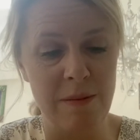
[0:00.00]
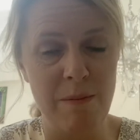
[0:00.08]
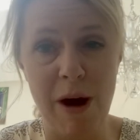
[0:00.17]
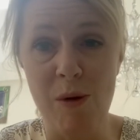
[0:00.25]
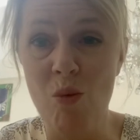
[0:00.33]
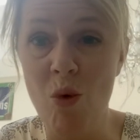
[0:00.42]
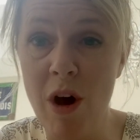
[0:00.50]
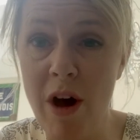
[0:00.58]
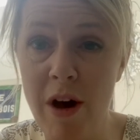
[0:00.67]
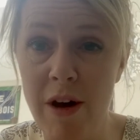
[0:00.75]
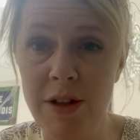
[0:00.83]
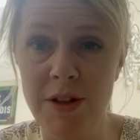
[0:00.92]
and my
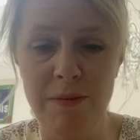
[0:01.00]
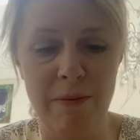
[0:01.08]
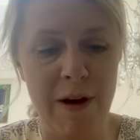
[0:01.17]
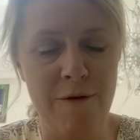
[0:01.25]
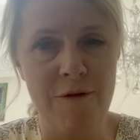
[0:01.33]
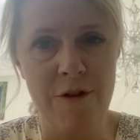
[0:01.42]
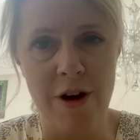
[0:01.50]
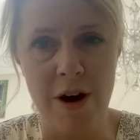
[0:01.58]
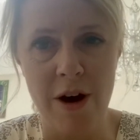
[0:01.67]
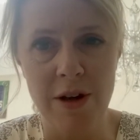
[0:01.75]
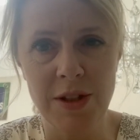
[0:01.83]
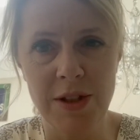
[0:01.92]
words and my
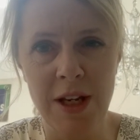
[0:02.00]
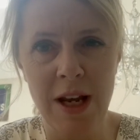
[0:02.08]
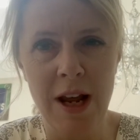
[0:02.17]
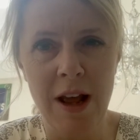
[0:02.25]
verse,